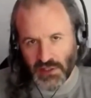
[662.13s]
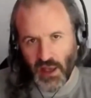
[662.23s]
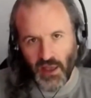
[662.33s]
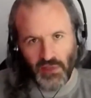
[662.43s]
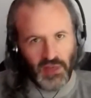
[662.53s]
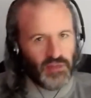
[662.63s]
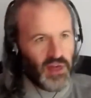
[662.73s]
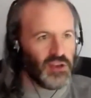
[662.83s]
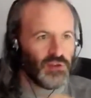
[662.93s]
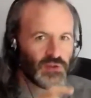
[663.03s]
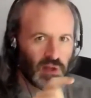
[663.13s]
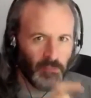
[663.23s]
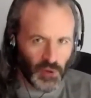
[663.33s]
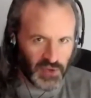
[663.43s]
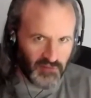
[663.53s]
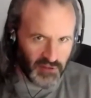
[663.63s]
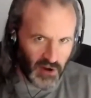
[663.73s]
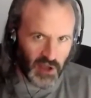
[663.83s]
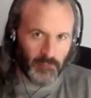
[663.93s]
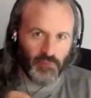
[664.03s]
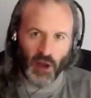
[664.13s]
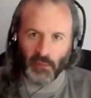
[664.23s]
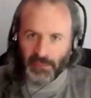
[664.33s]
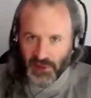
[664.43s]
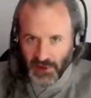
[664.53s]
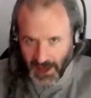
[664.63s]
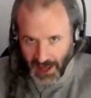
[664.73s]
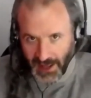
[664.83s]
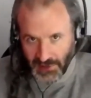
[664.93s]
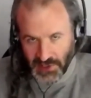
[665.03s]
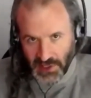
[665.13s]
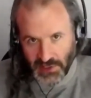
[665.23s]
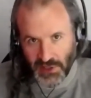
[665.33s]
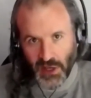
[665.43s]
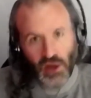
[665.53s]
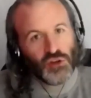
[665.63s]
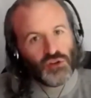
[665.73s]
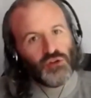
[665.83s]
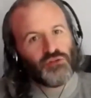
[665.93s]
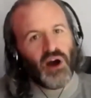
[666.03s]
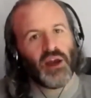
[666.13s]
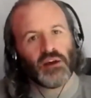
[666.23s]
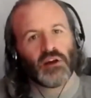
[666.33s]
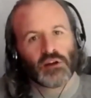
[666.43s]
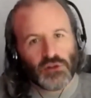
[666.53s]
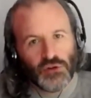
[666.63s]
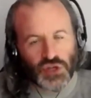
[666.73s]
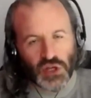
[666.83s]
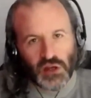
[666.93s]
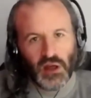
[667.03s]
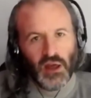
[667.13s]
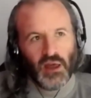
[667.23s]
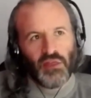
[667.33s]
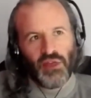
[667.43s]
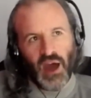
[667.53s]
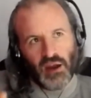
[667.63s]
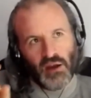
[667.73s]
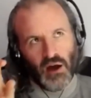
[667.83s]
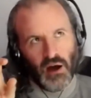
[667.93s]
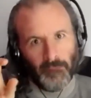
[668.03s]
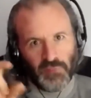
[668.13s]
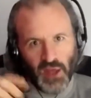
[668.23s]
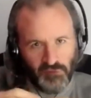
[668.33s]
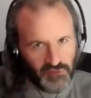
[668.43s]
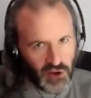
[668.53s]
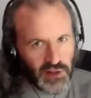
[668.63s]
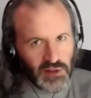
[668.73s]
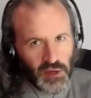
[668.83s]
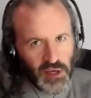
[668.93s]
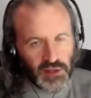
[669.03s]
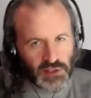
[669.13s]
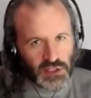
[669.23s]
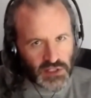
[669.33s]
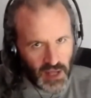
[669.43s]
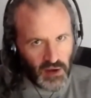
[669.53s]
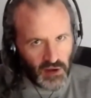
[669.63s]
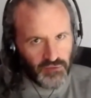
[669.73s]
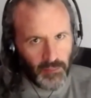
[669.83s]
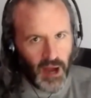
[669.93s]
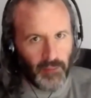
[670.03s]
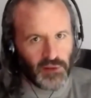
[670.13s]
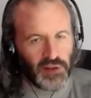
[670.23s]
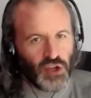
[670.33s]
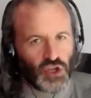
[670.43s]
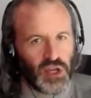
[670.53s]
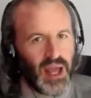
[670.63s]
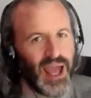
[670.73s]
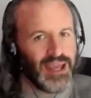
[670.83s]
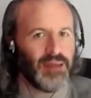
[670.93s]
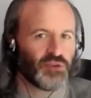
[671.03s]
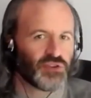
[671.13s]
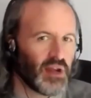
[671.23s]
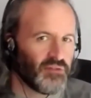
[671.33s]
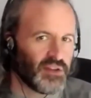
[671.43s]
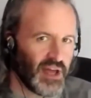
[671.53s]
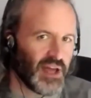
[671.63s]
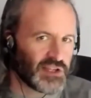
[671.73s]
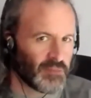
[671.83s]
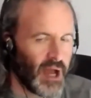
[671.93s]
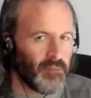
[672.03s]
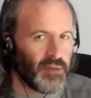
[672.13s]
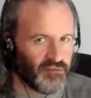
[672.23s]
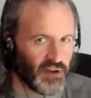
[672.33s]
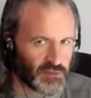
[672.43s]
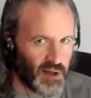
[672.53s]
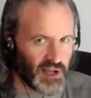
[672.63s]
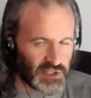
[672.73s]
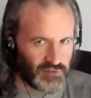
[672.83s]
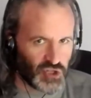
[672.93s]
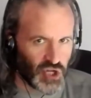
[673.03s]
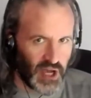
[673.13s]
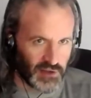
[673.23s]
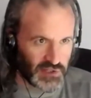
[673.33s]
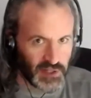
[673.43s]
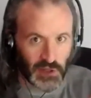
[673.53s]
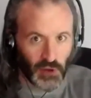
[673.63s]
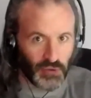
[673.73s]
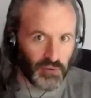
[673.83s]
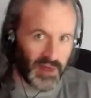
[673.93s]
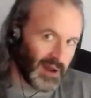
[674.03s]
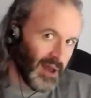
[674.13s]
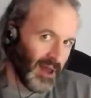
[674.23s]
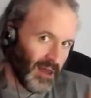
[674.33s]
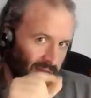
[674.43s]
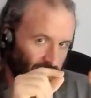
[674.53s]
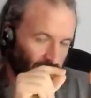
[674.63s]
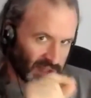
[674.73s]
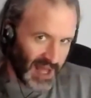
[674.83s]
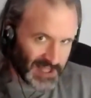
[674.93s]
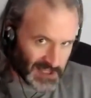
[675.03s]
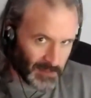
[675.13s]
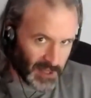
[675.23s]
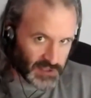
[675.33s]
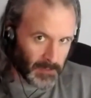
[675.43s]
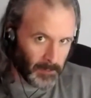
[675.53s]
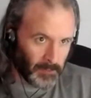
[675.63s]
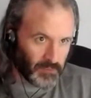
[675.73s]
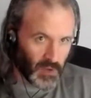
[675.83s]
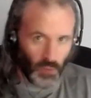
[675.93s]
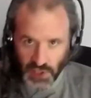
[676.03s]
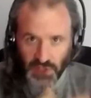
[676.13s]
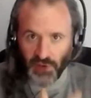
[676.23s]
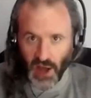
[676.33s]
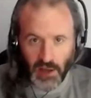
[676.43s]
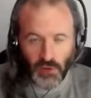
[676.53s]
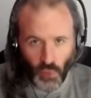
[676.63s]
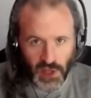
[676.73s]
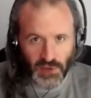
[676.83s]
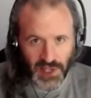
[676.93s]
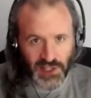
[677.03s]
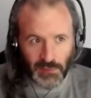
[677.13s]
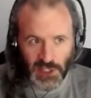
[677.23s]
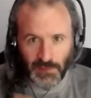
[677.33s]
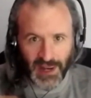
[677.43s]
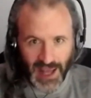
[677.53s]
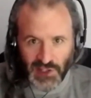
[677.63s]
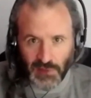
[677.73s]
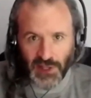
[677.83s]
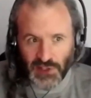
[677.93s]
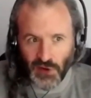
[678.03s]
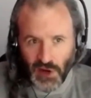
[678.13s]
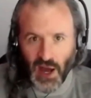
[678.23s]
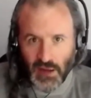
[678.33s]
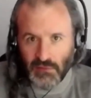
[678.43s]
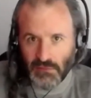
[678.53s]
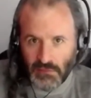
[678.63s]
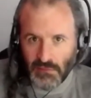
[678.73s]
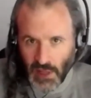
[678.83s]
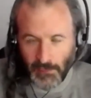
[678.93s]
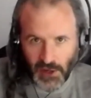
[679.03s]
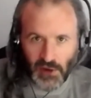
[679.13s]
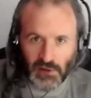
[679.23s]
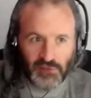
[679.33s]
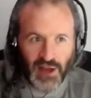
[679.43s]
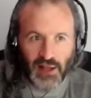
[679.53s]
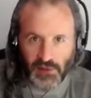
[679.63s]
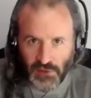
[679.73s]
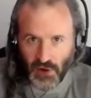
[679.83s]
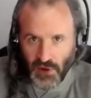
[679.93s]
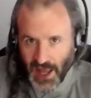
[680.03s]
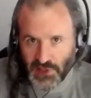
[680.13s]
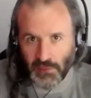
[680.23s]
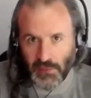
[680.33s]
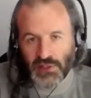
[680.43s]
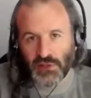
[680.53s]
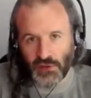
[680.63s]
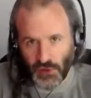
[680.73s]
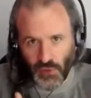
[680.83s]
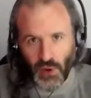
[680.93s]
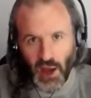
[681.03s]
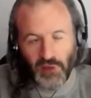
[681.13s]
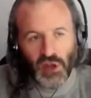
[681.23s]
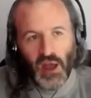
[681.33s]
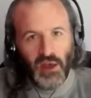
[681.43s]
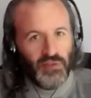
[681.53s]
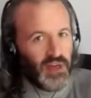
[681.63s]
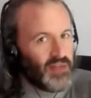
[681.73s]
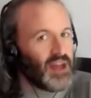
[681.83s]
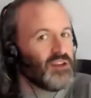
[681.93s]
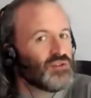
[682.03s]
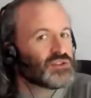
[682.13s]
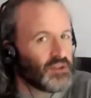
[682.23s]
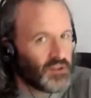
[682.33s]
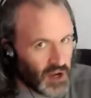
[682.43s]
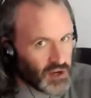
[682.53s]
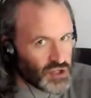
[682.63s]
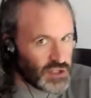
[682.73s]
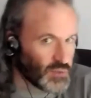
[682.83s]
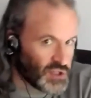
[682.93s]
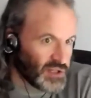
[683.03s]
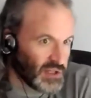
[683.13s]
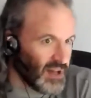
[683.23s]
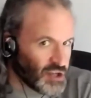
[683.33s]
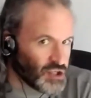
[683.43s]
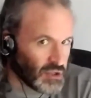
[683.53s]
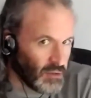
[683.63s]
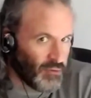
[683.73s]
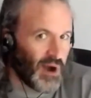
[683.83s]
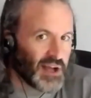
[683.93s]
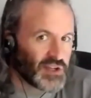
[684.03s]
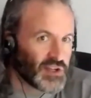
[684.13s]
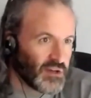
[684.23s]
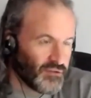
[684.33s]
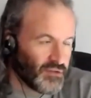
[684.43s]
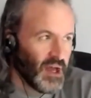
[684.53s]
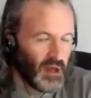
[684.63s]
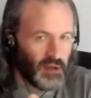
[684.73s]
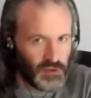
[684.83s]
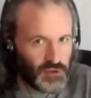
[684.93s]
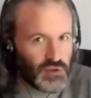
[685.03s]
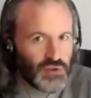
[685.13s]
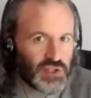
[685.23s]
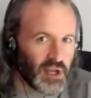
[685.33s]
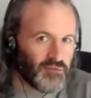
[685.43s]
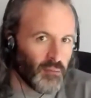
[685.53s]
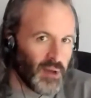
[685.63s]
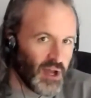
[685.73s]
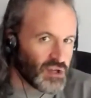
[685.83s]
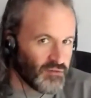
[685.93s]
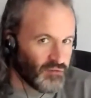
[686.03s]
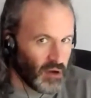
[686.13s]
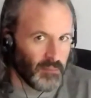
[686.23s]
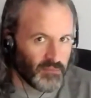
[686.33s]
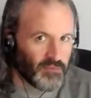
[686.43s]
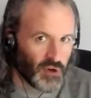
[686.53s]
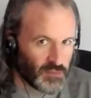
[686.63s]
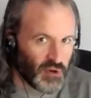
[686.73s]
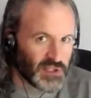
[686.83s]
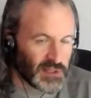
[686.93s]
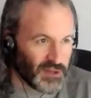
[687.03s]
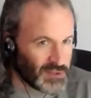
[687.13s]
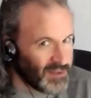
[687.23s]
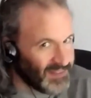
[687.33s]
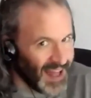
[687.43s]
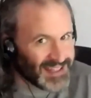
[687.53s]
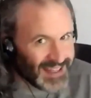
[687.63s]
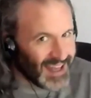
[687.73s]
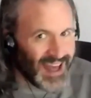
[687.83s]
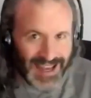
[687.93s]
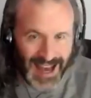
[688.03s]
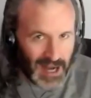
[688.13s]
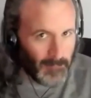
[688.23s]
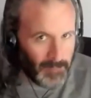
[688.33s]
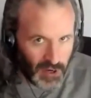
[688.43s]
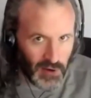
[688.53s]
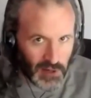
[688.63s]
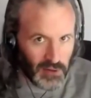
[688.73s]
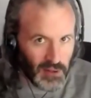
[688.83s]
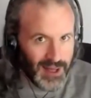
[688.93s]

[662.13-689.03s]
that then used a multivariate probability analysis to find a conclusion that in a very limited set of the population, 80% of the tests might be false positive in China. So let's go through that. They used estimates, which is fine. We use estimates, but estimates are not empirically valid. They're estimates, they're derived. They then use deductions, which is a logical process of deducing information from first principles, but that's again not empirical.